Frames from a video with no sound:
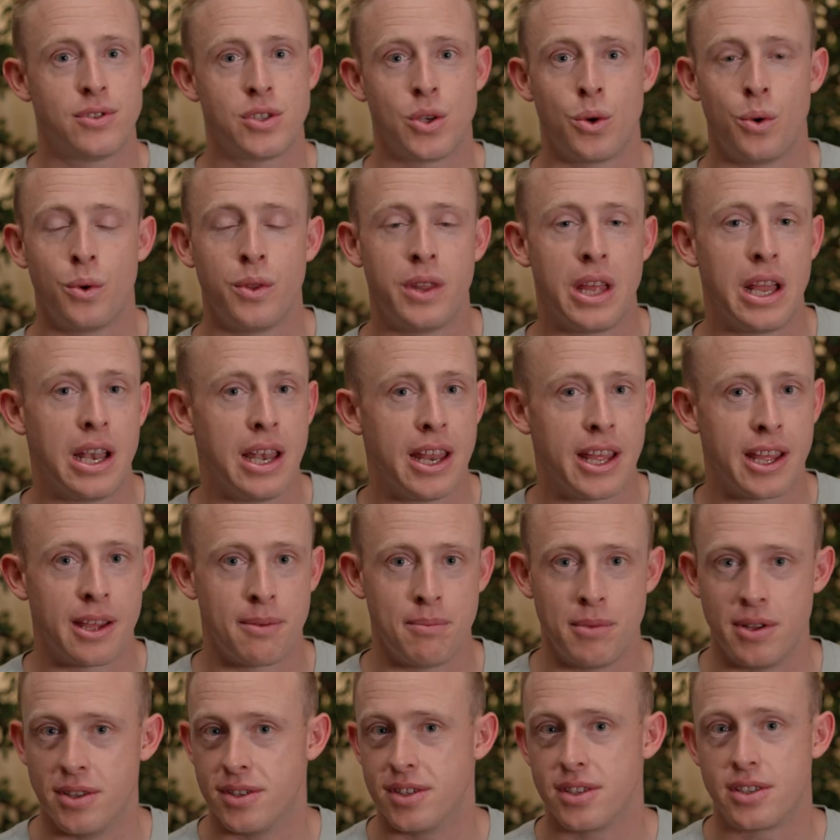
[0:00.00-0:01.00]
they've torn their
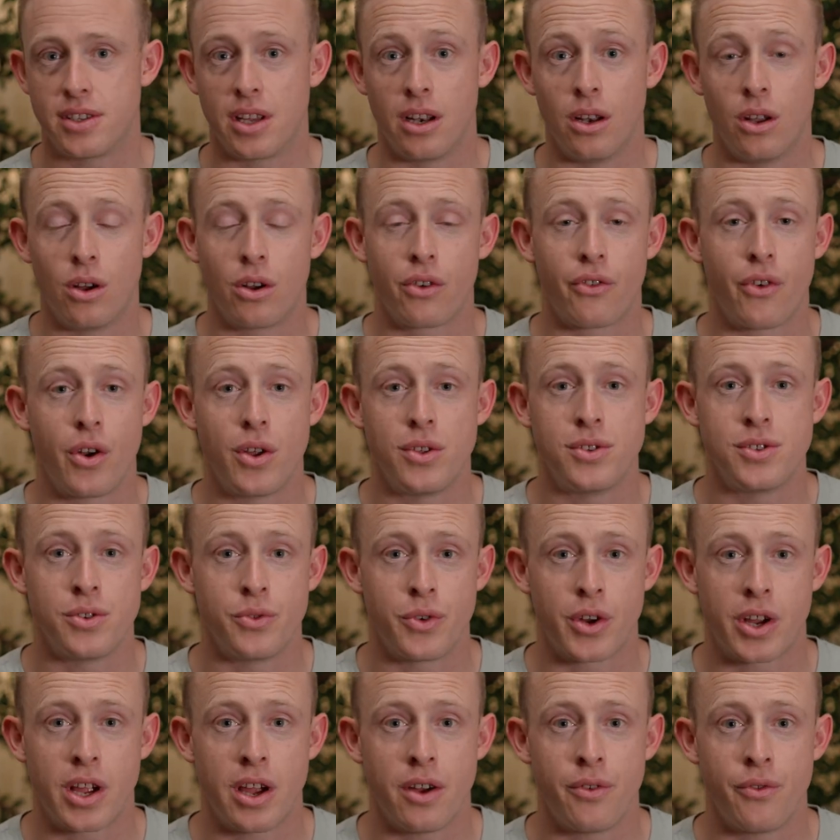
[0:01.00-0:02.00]
ligaments, it's a long
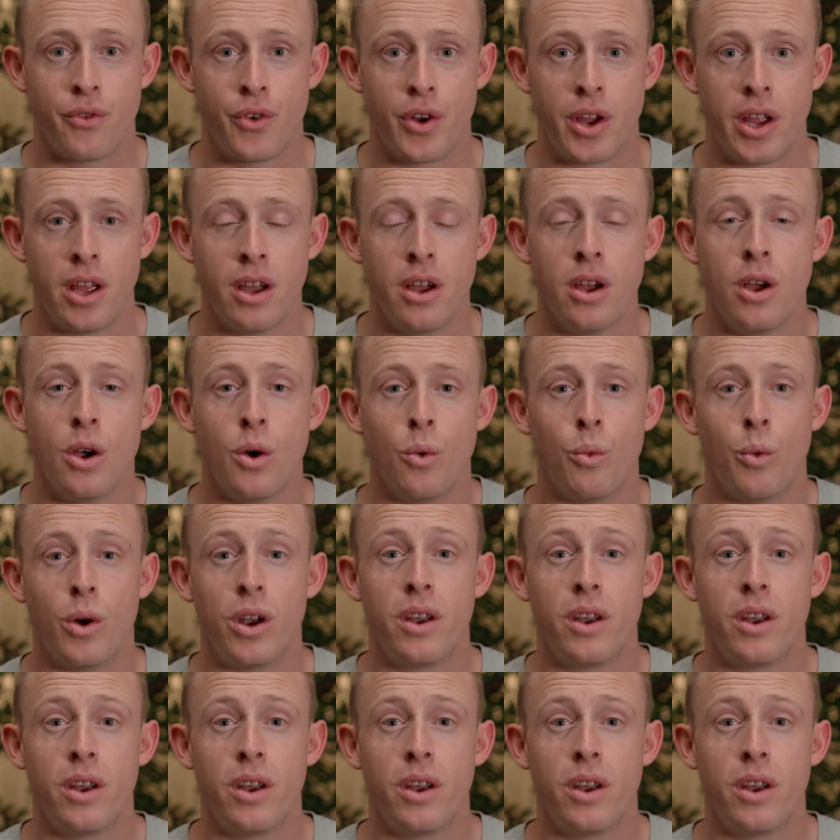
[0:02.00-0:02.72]
road to recovery.